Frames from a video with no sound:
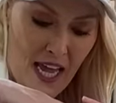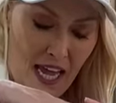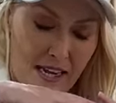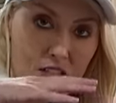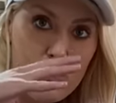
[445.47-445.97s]

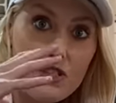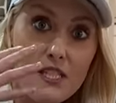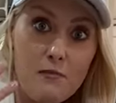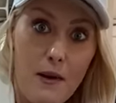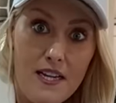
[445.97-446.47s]
extra
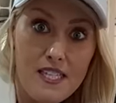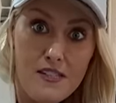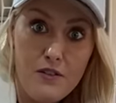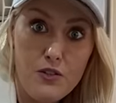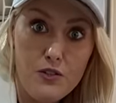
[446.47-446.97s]

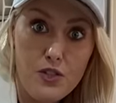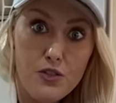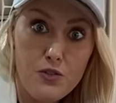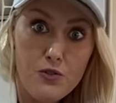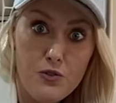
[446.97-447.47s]
space for you
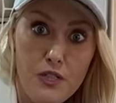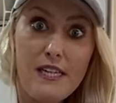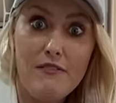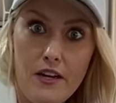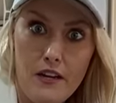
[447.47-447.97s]
to
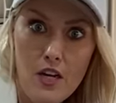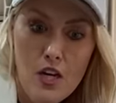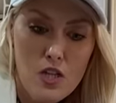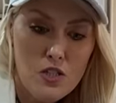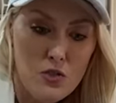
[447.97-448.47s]
live in.
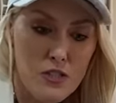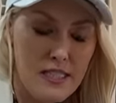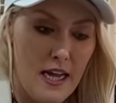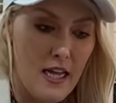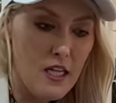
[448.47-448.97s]
So
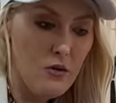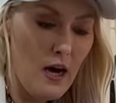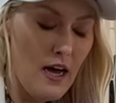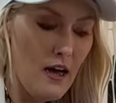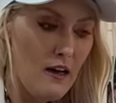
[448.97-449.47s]
say you
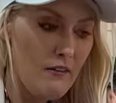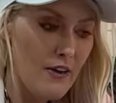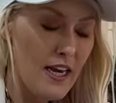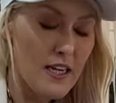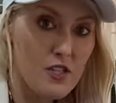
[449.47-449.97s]
have
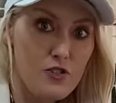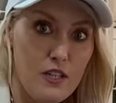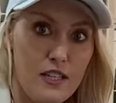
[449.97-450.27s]
an extra